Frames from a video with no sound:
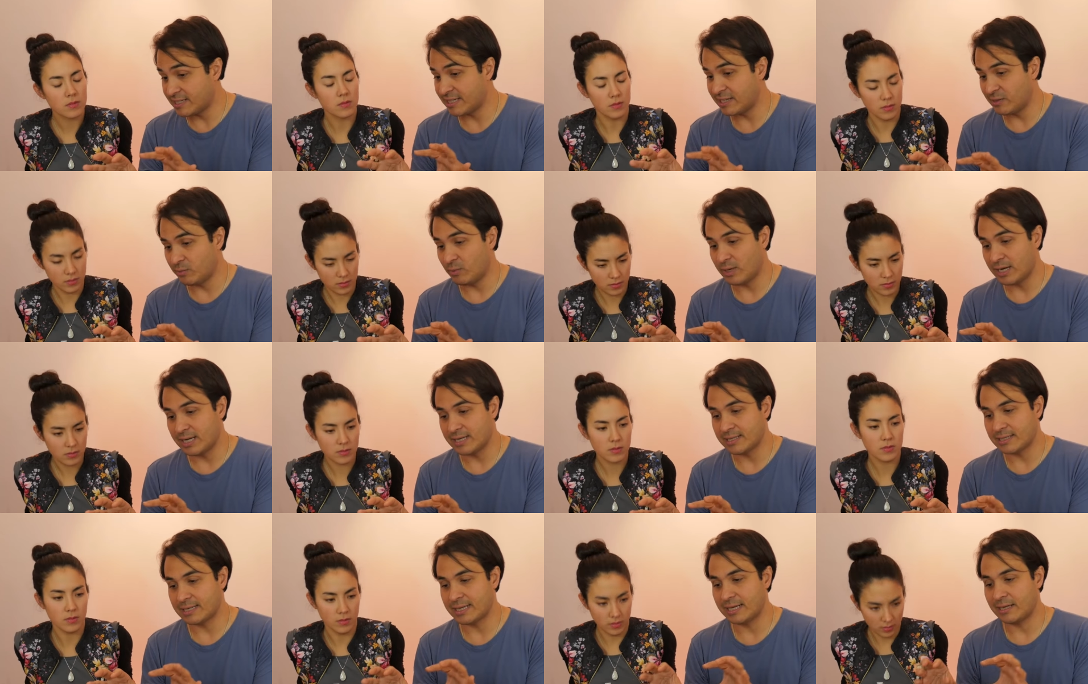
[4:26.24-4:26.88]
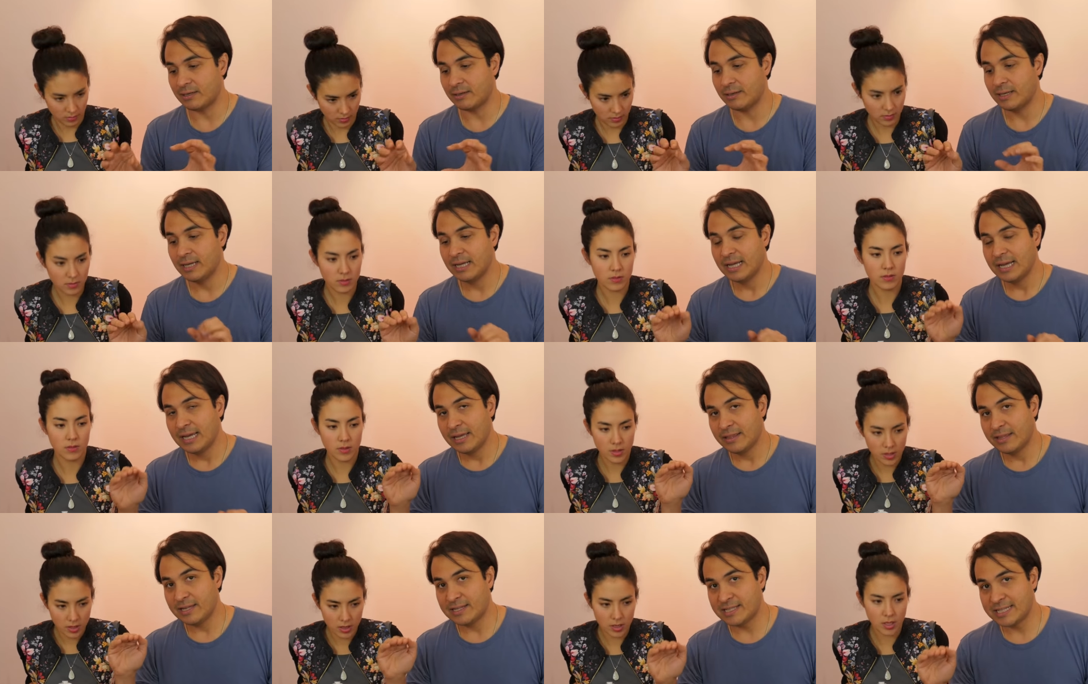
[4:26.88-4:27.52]
Speaker 1: teawares now,
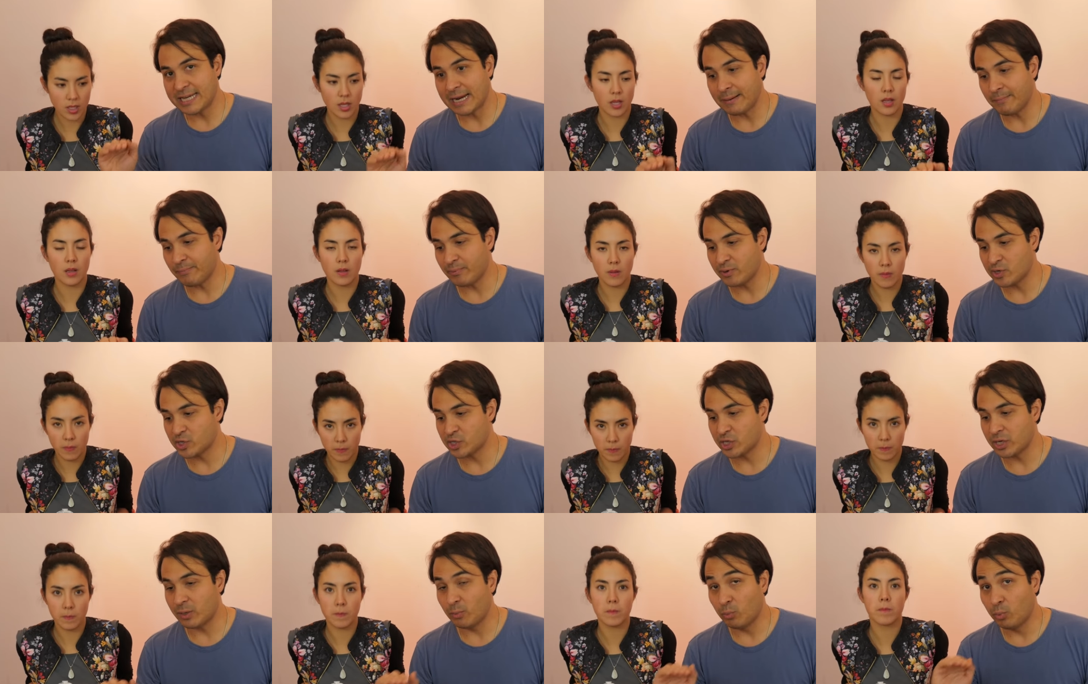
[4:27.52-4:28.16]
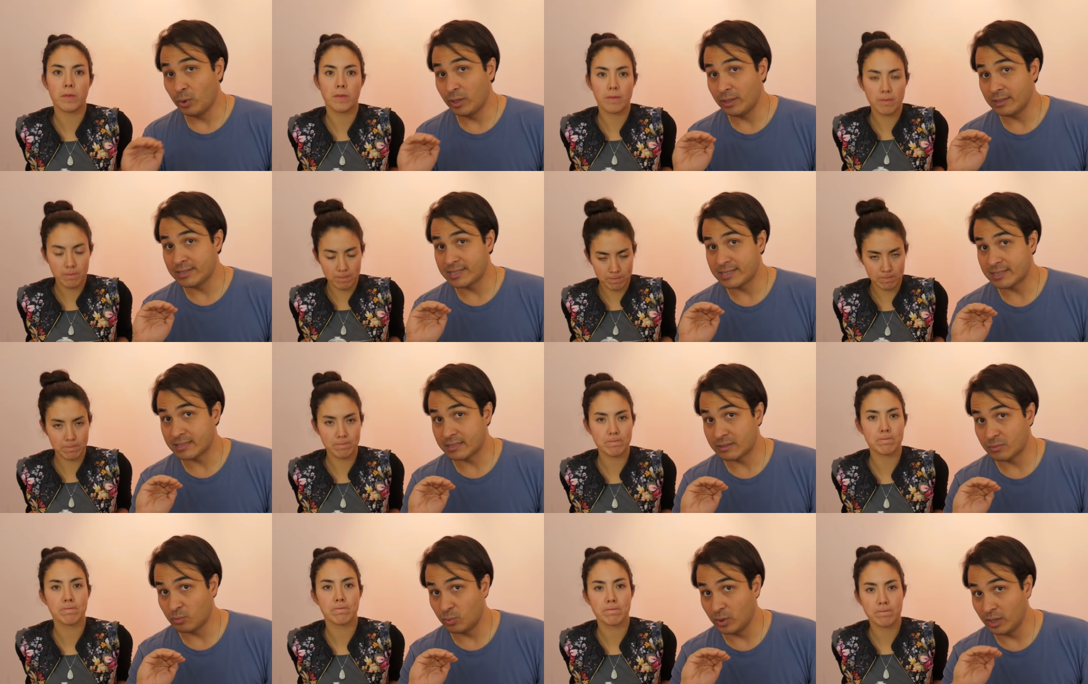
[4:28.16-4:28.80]
the temperature
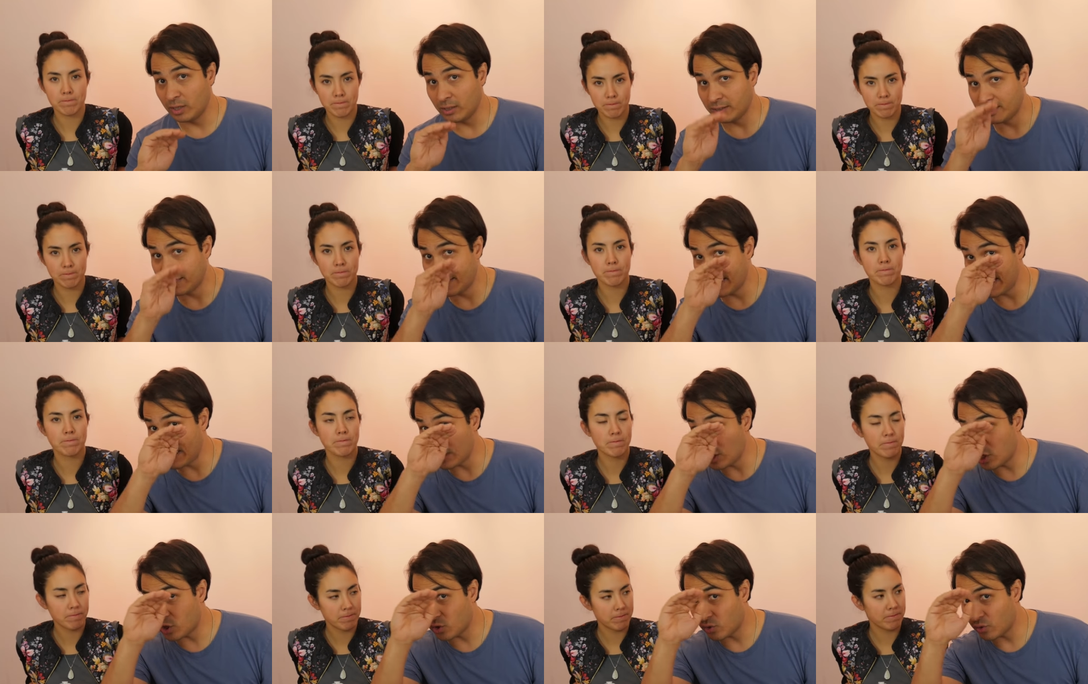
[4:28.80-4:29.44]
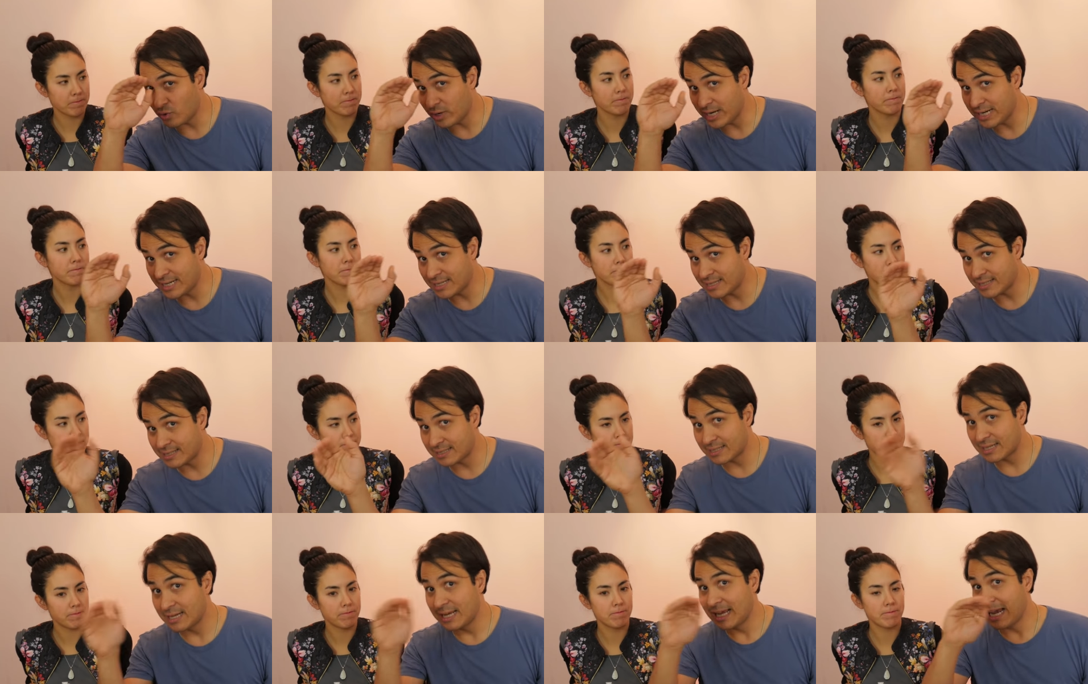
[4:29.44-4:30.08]
will
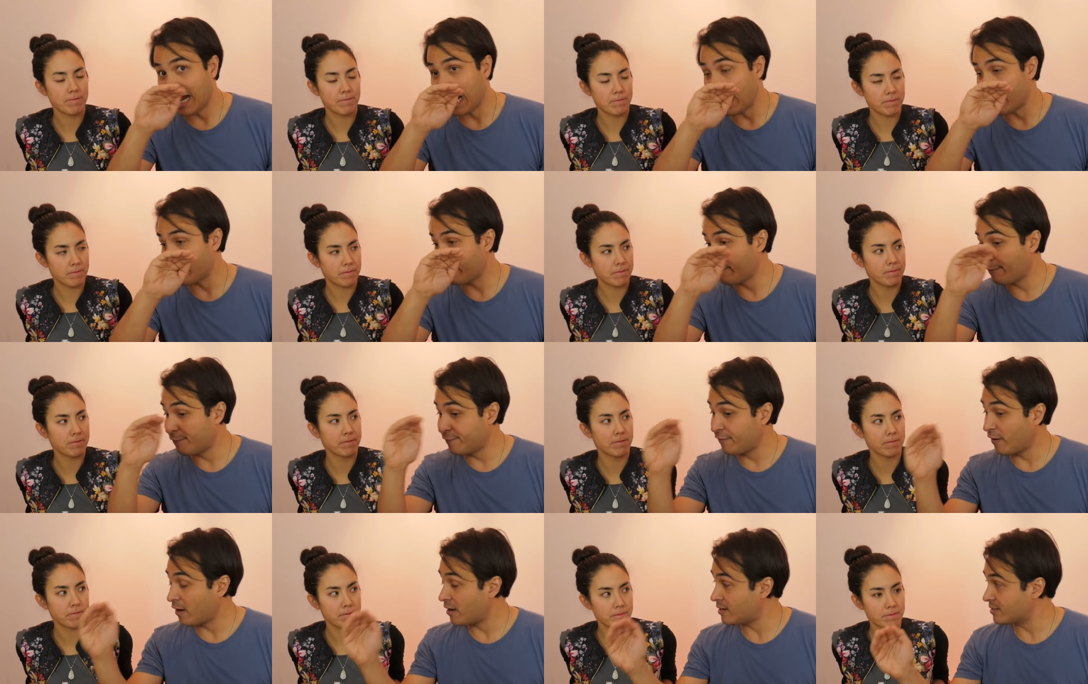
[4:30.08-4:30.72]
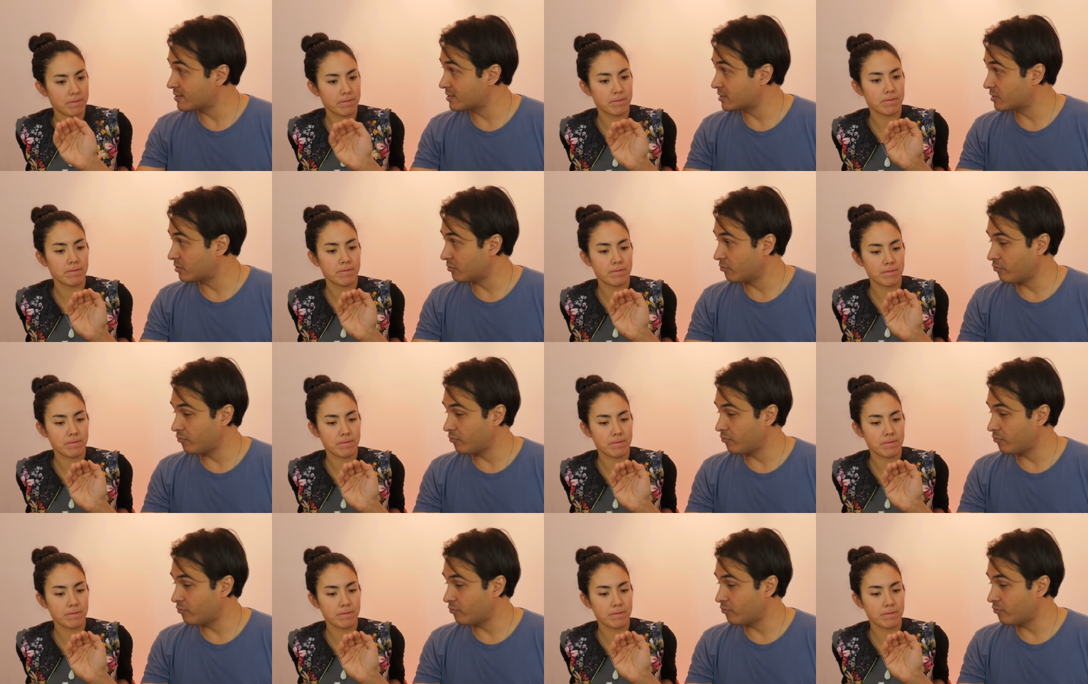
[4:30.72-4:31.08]
decrease at a faster